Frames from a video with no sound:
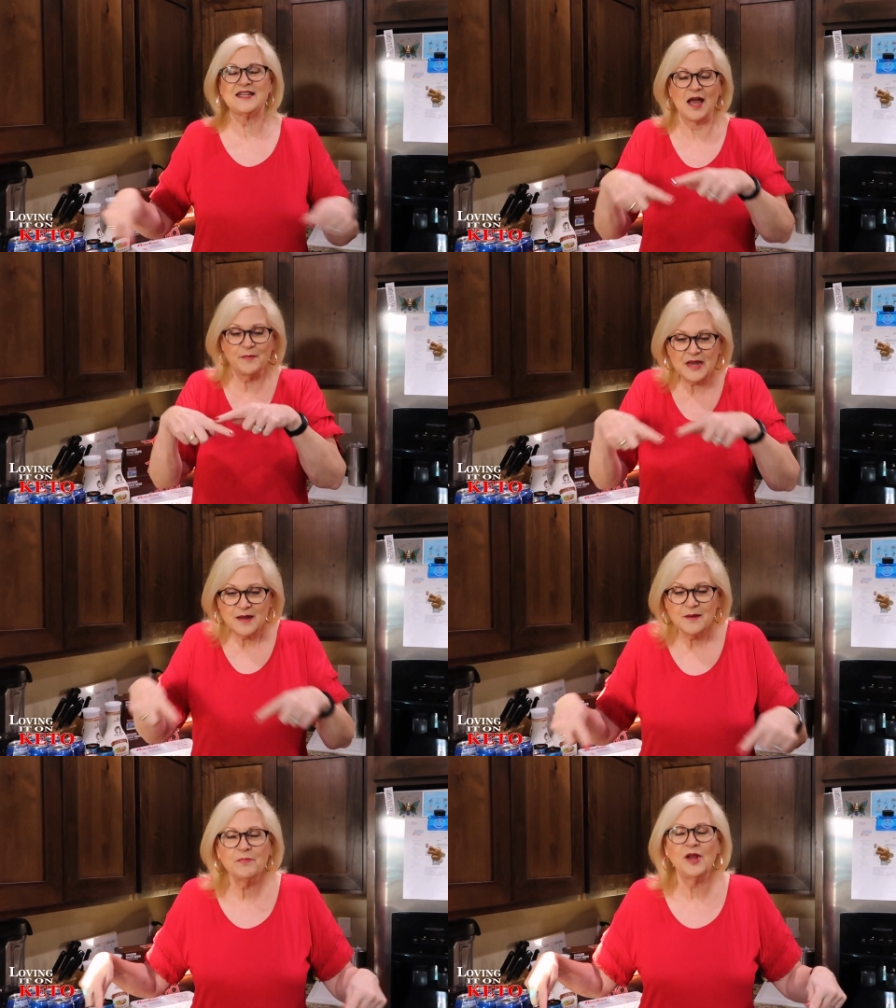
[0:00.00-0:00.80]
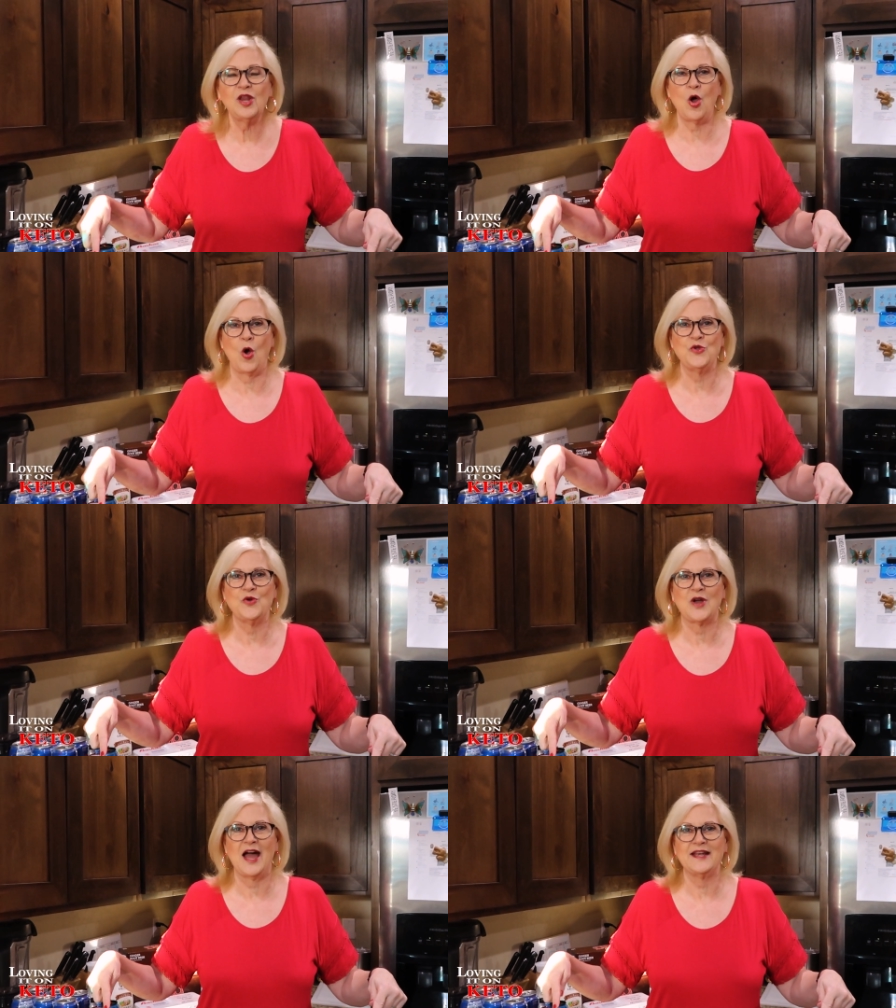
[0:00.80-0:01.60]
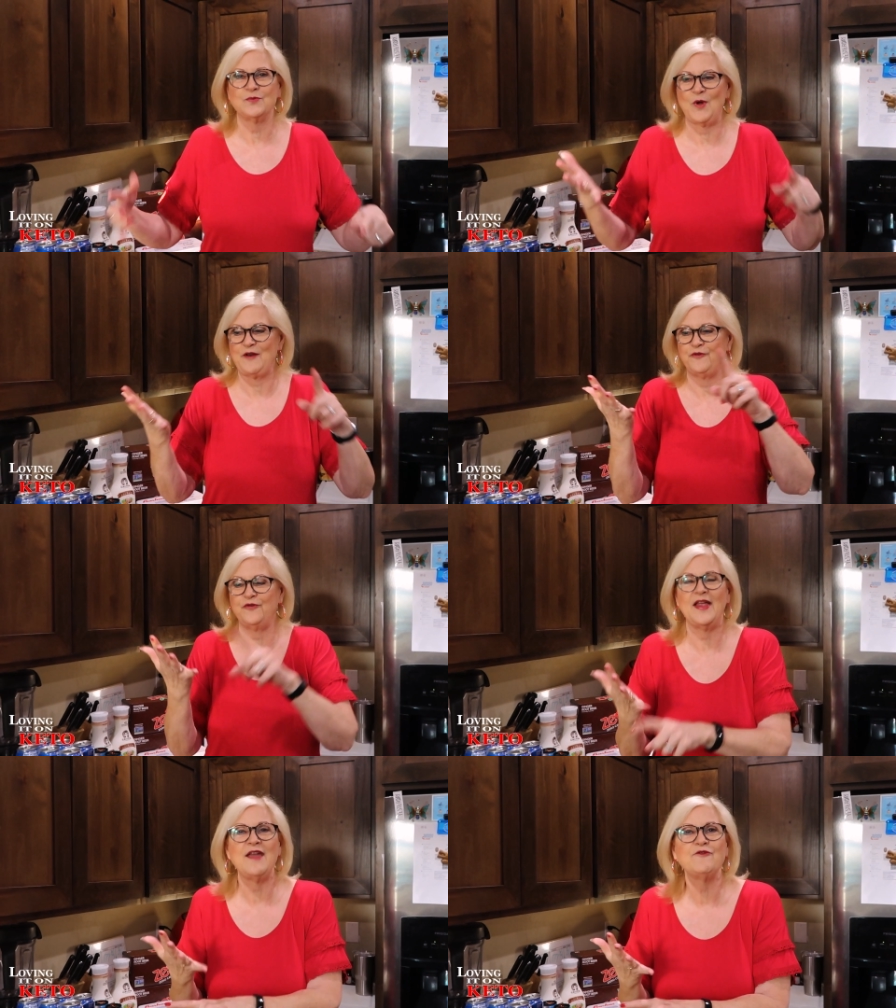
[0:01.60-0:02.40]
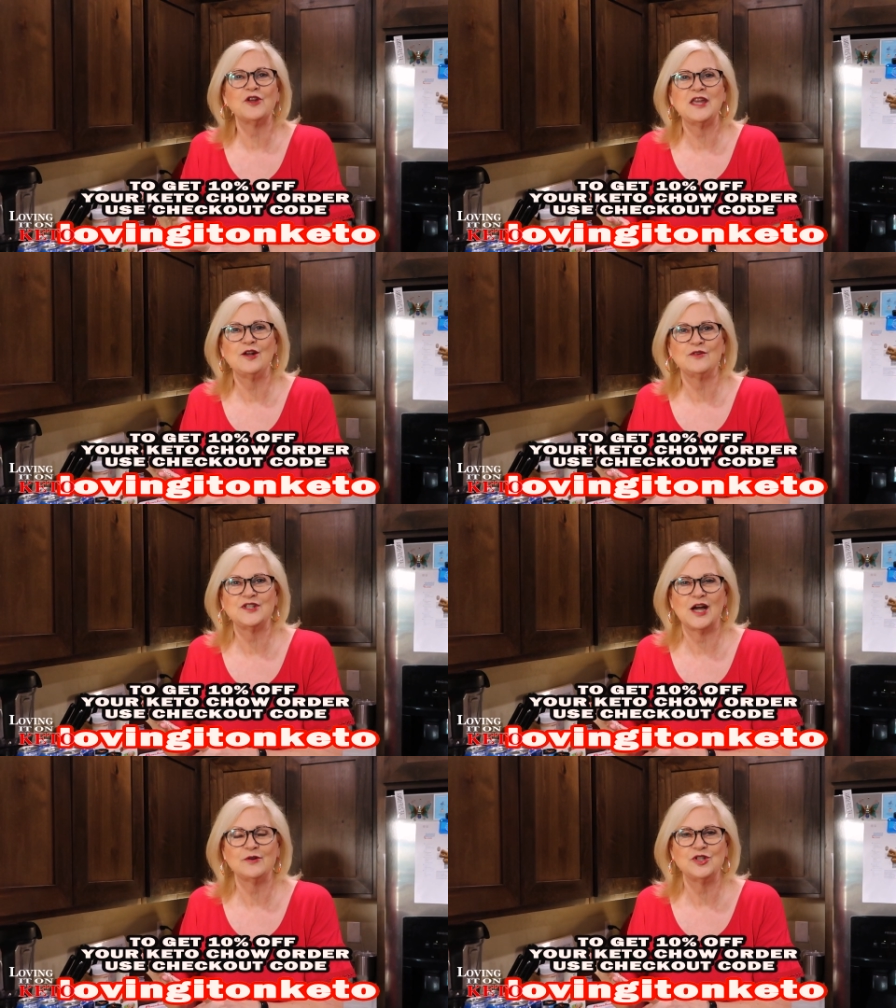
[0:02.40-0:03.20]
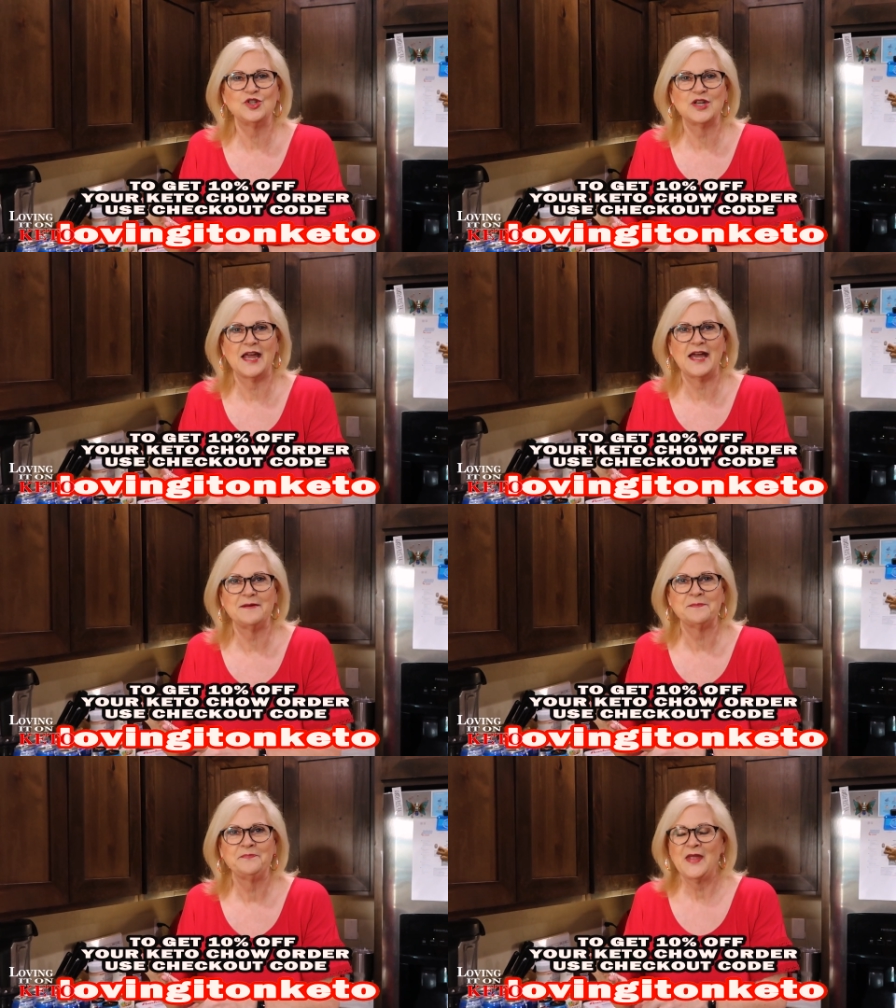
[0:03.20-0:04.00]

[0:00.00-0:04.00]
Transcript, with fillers: Tell me below, you guys, what flavor Keto Chow did you get?